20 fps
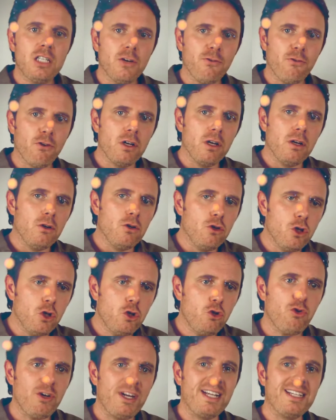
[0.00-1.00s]
different
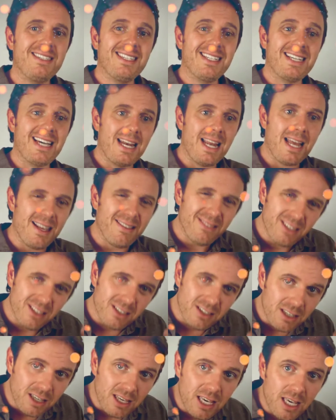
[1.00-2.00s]
nutrients to kind of
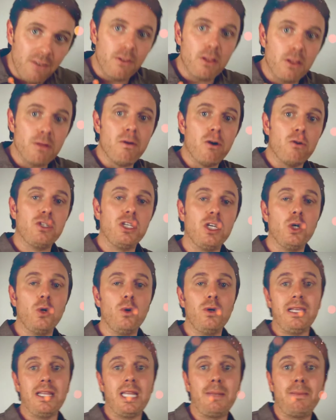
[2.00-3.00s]
just give the
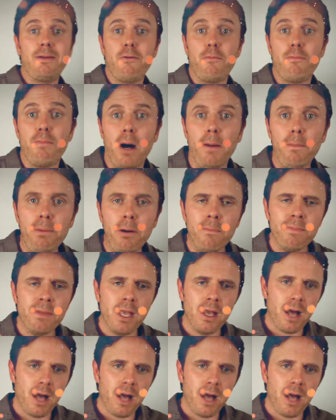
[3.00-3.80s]
motility a little bit of a bump.